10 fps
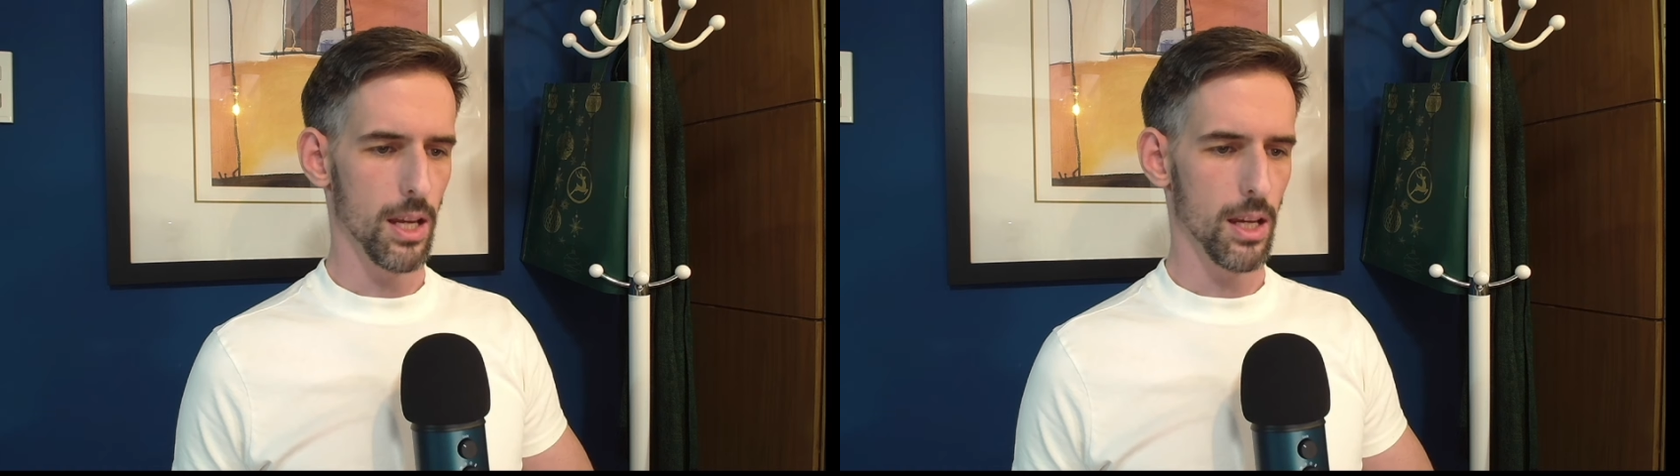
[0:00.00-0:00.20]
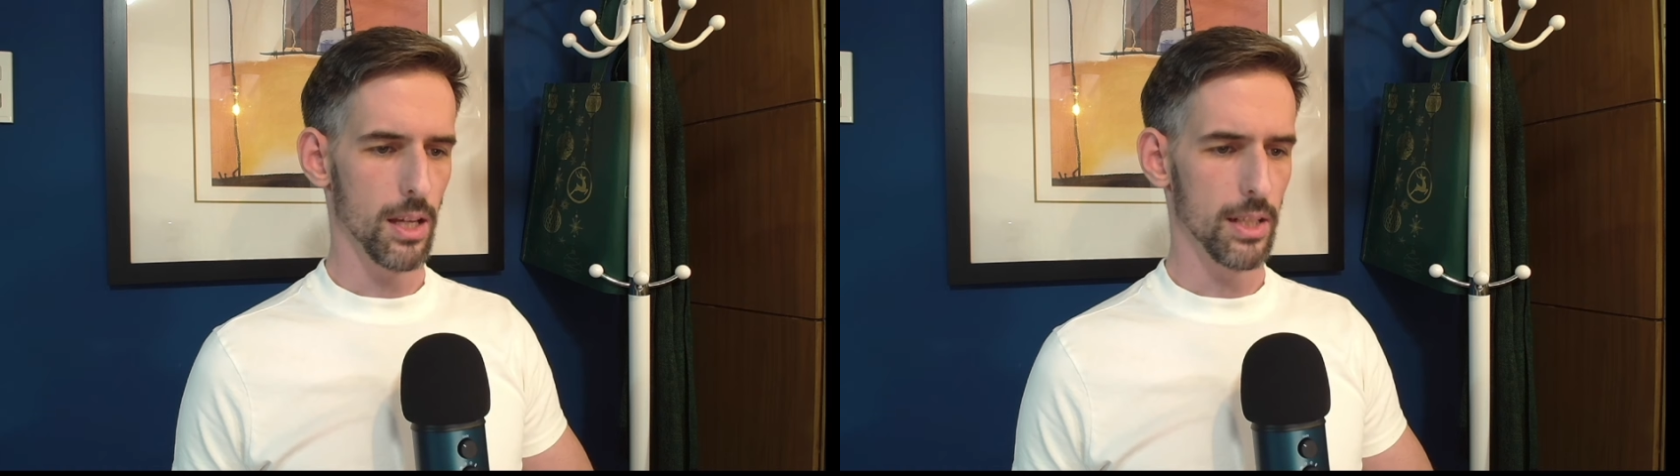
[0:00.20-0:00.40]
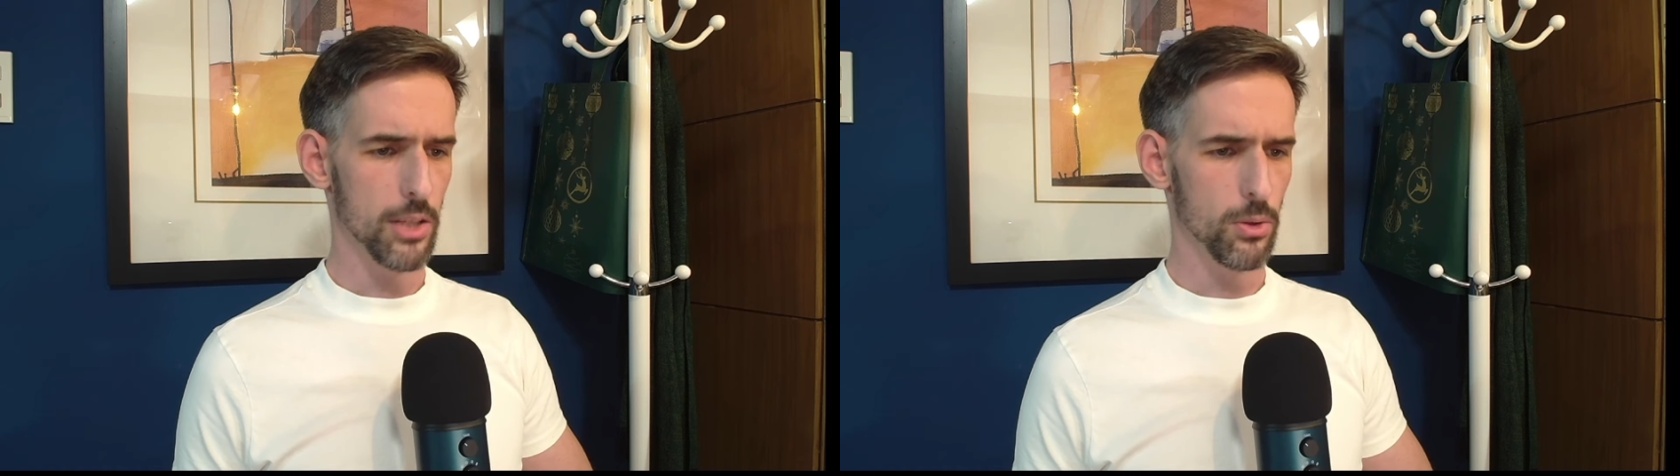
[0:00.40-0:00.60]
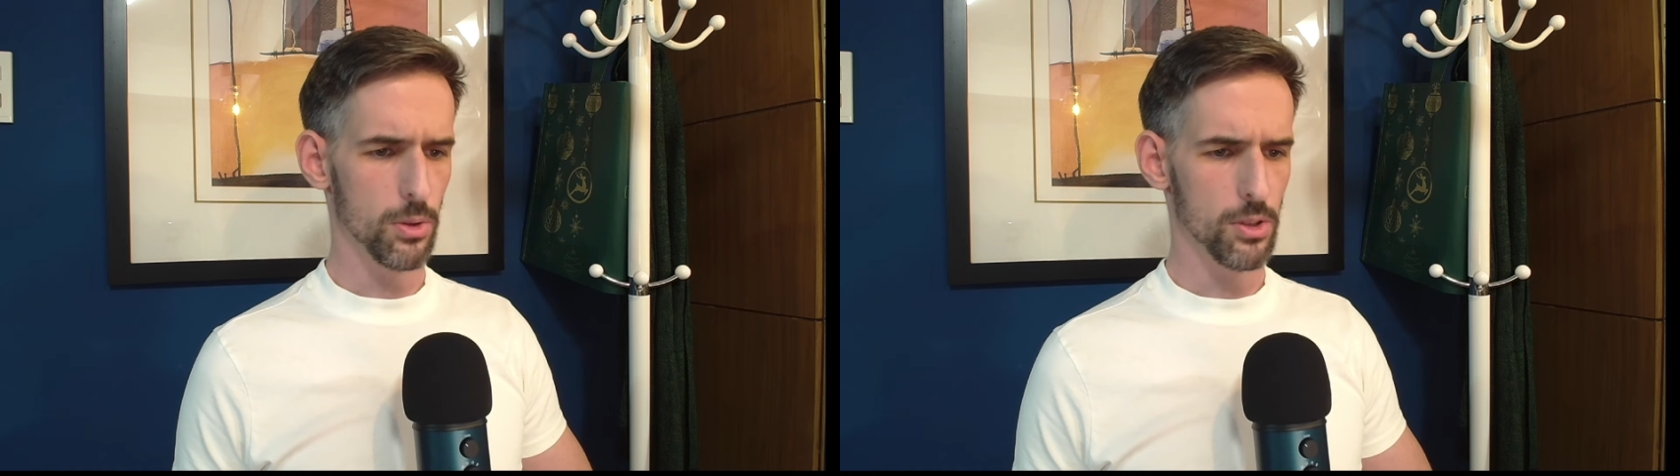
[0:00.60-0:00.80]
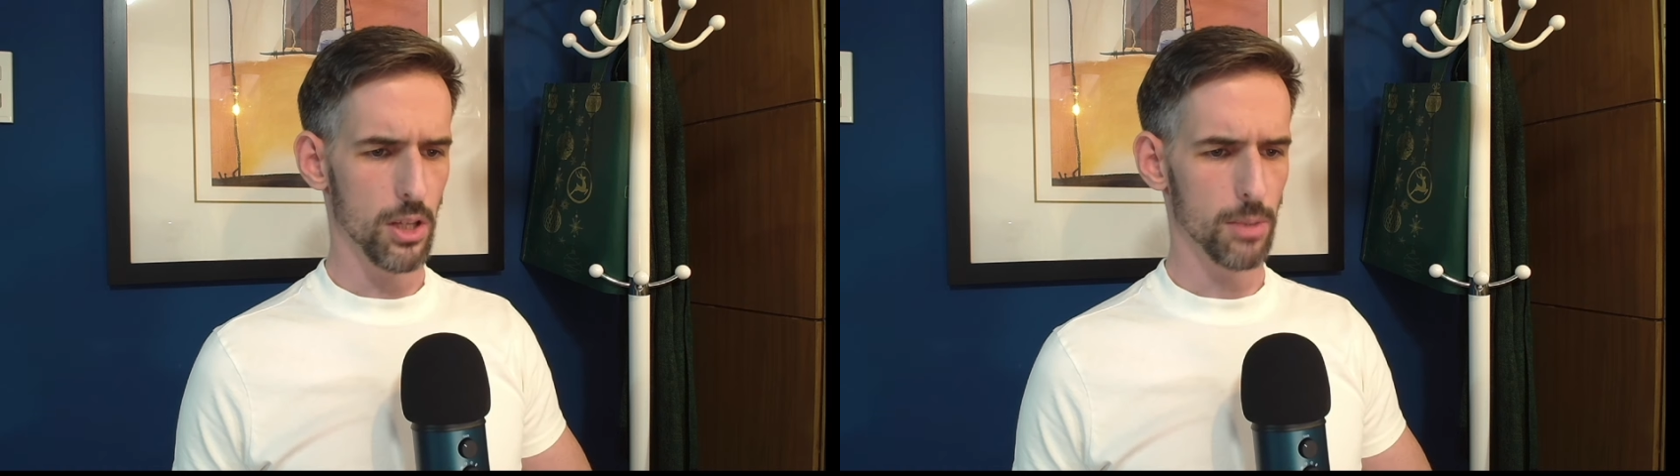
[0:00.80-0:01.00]
A natural
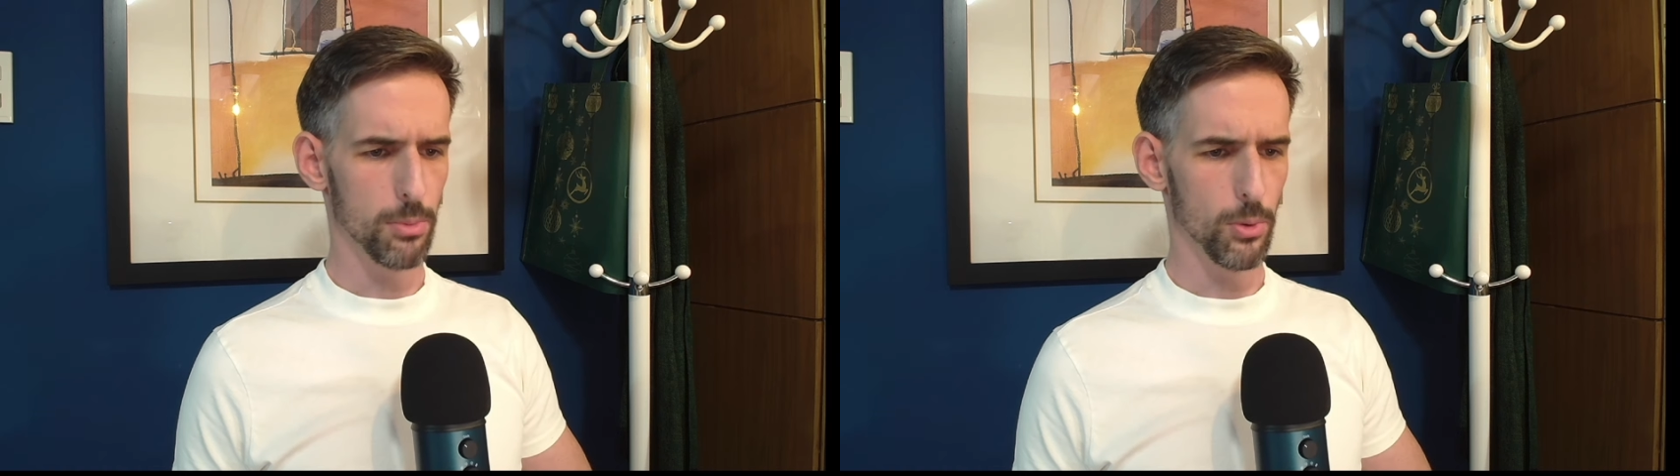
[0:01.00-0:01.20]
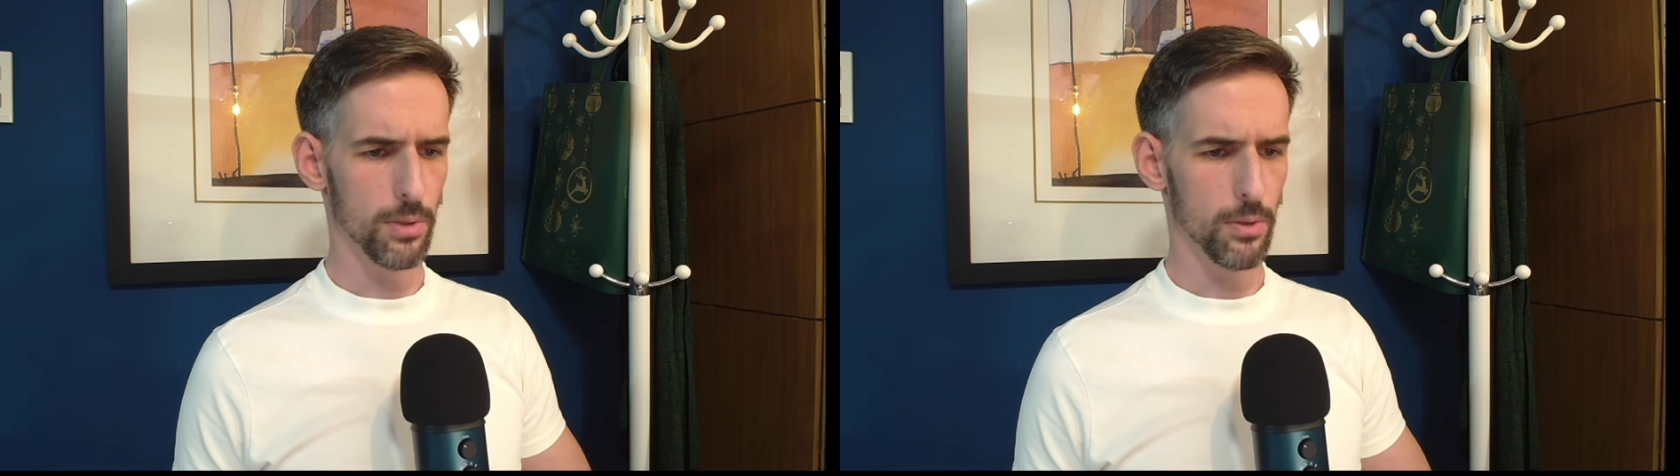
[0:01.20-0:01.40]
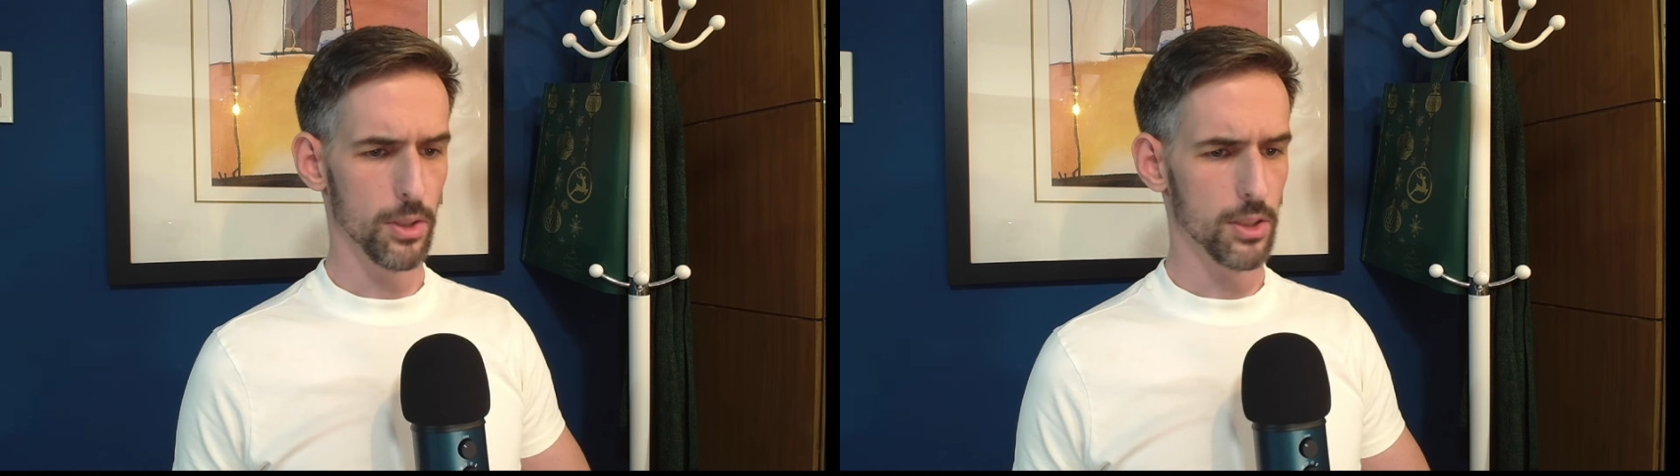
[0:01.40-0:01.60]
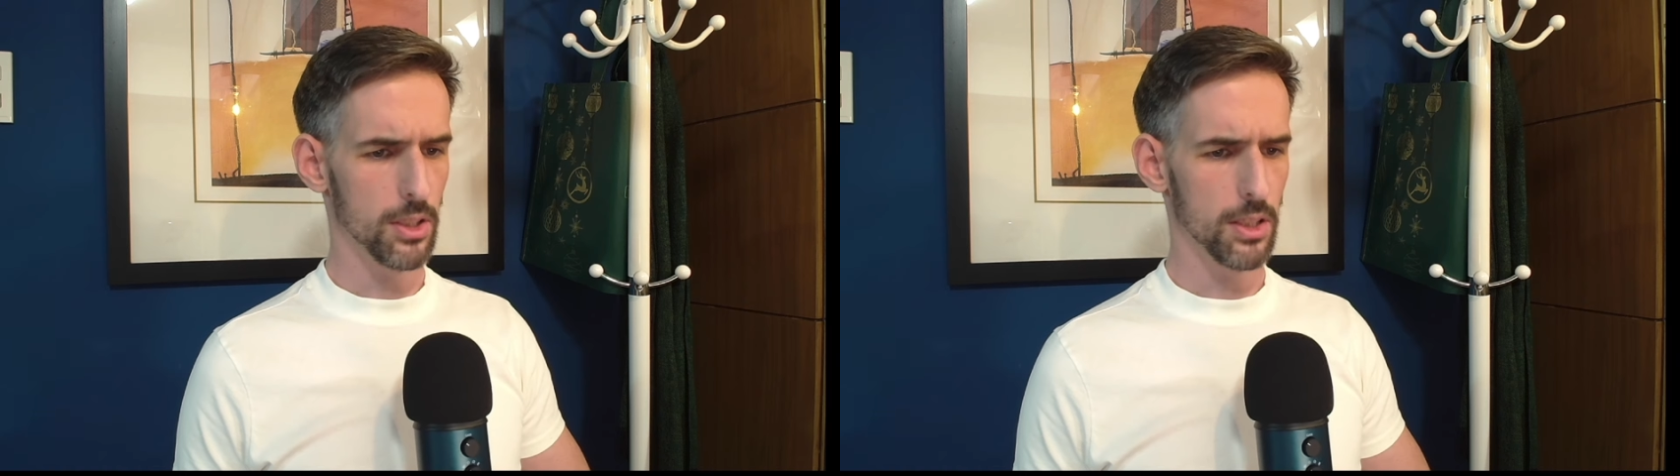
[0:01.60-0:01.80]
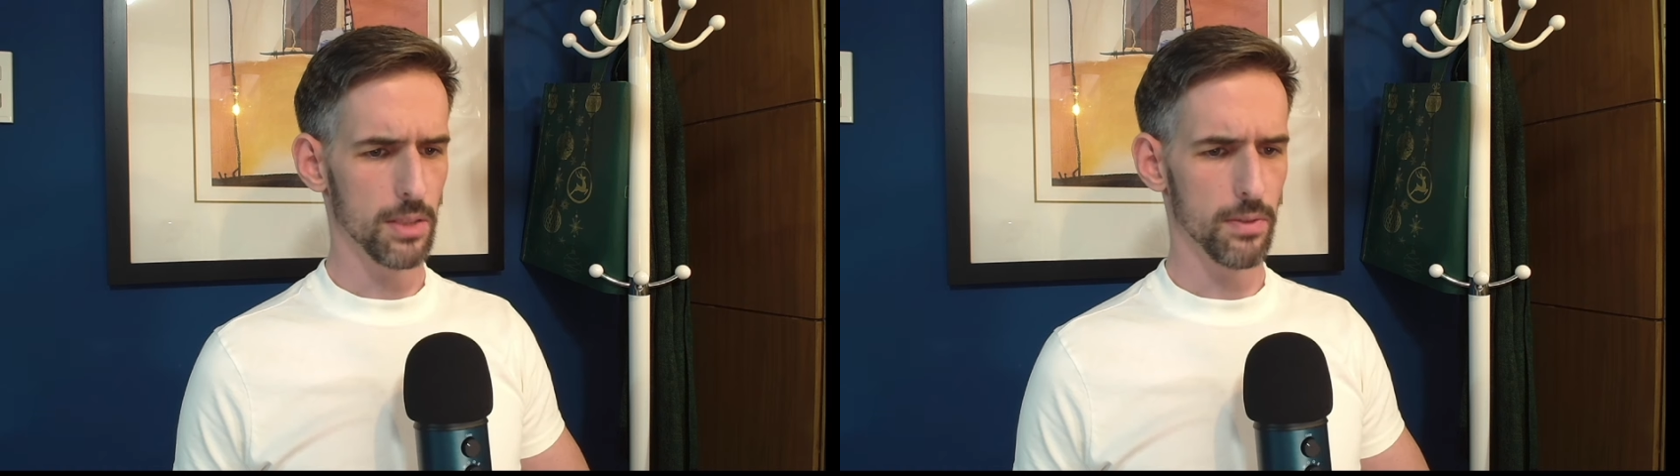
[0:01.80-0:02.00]
starting point for discussing